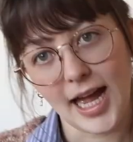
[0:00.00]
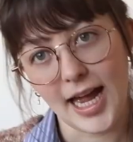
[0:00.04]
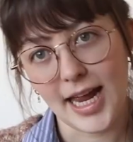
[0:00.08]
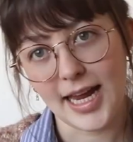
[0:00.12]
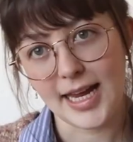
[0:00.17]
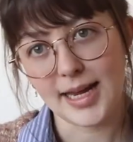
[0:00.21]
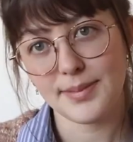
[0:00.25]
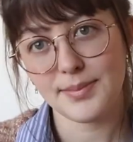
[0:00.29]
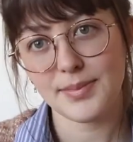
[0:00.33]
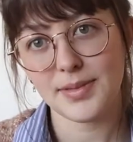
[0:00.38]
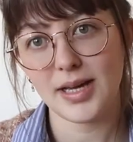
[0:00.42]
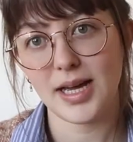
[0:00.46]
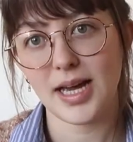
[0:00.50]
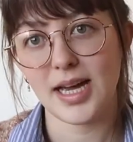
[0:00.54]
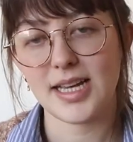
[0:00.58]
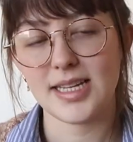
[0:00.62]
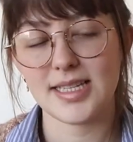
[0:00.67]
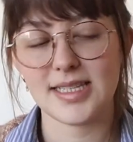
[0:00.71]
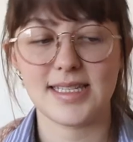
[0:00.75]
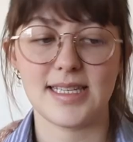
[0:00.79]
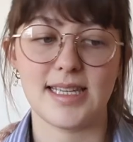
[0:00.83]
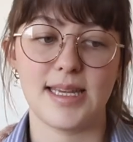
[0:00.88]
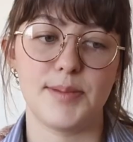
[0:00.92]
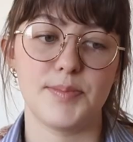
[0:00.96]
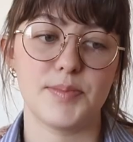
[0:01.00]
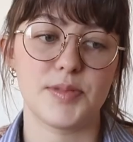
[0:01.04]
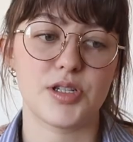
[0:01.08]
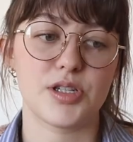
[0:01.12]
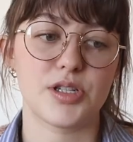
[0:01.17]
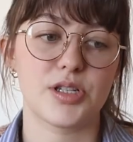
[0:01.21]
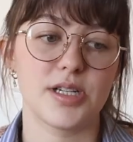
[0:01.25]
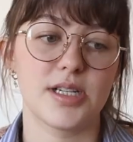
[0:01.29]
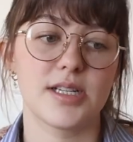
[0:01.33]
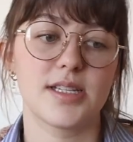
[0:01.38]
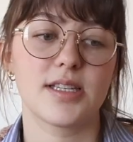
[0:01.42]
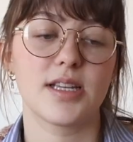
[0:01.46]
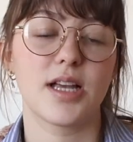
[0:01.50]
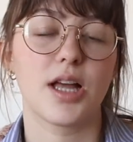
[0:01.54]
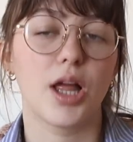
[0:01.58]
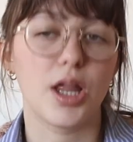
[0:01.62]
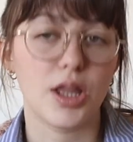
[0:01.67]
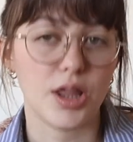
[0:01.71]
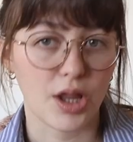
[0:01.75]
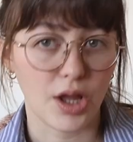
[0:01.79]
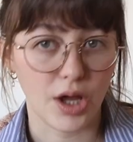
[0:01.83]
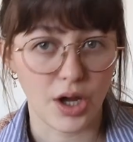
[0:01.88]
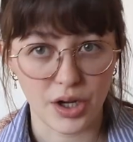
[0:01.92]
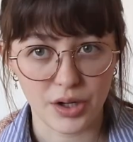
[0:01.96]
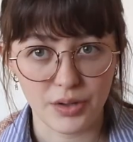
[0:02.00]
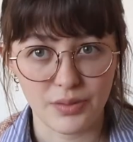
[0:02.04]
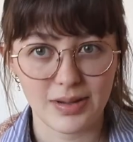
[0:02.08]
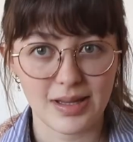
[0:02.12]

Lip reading: I am a seamstress along